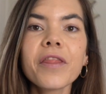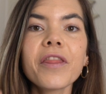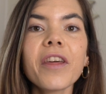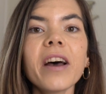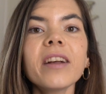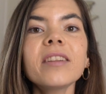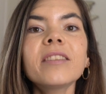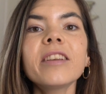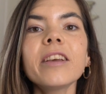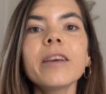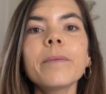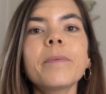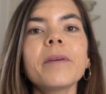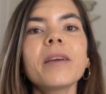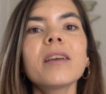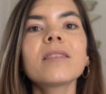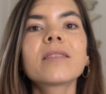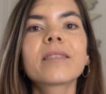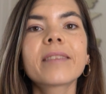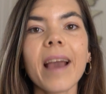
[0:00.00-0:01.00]
Third tip
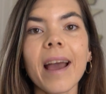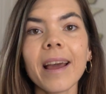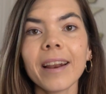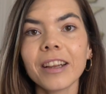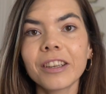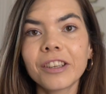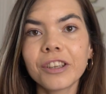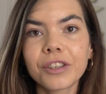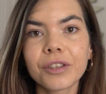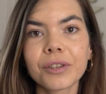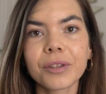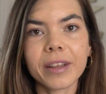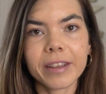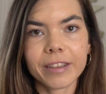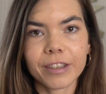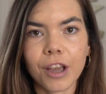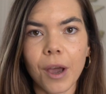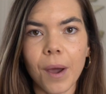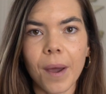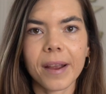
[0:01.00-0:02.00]
is get a to-do
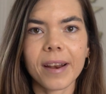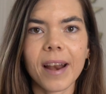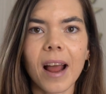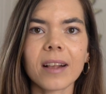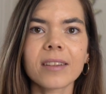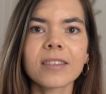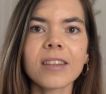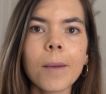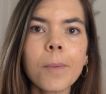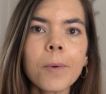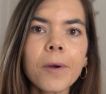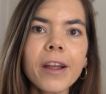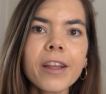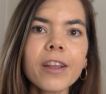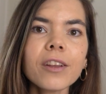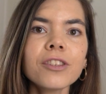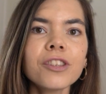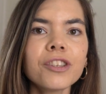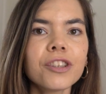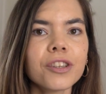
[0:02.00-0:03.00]
list going. Now, separate
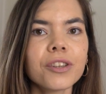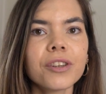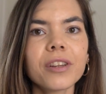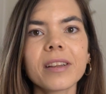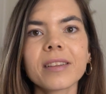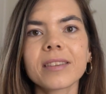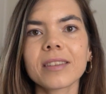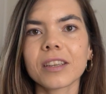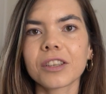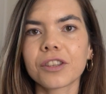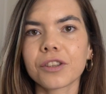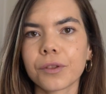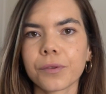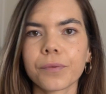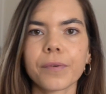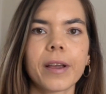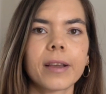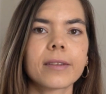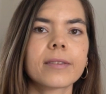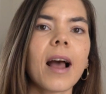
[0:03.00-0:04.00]
your to-do list into
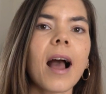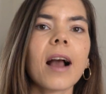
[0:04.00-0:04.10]
threes.